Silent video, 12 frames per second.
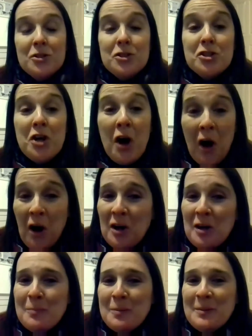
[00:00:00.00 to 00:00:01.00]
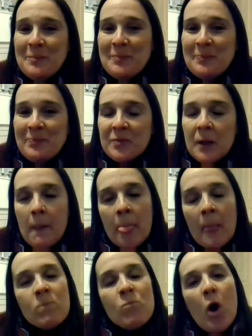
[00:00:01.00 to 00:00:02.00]
The job
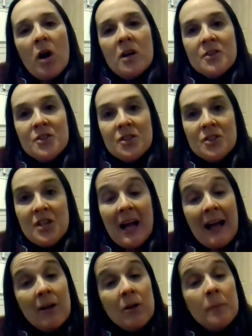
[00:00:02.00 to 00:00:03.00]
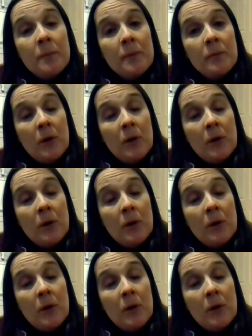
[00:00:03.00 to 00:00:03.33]
was to help